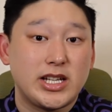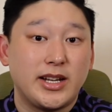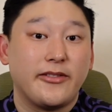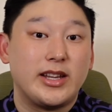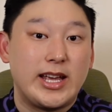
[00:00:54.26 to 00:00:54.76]

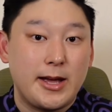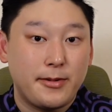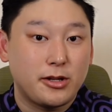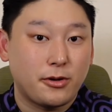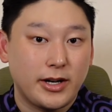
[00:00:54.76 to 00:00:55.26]
of
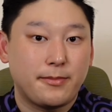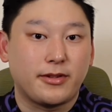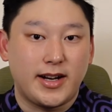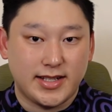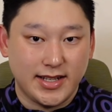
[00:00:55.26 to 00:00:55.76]
inhibitory
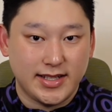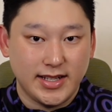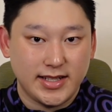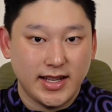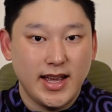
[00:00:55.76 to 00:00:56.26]

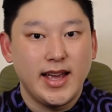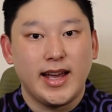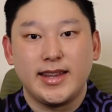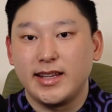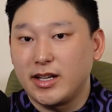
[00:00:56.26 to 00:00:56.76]
processes
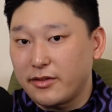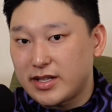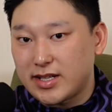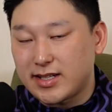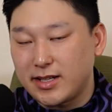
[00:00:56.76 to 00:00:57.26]
in the nervous
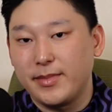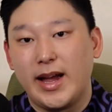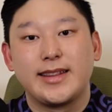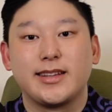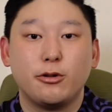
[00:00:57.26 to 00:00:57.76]
system
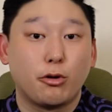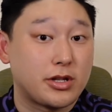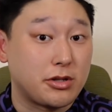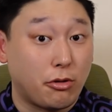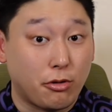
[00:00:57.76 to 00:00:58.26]
at the
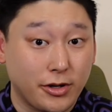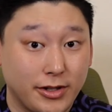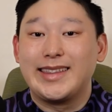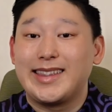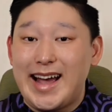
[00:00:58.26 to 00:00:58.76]
dorsal horn.
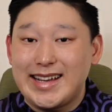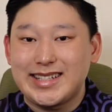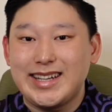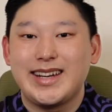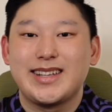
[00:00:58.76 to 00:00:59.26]

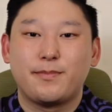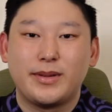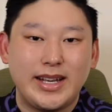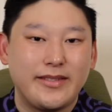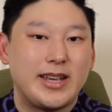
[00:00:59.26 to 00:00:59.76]
Lastly, it is
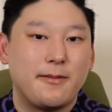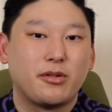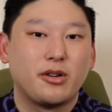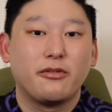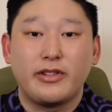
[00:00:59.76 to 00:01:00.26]
believed to
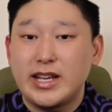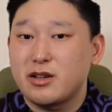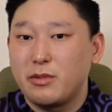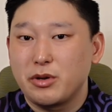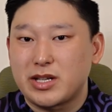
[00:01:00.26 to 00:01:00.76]
improve range of
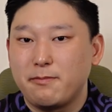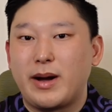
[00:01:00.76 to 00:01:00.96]
motion by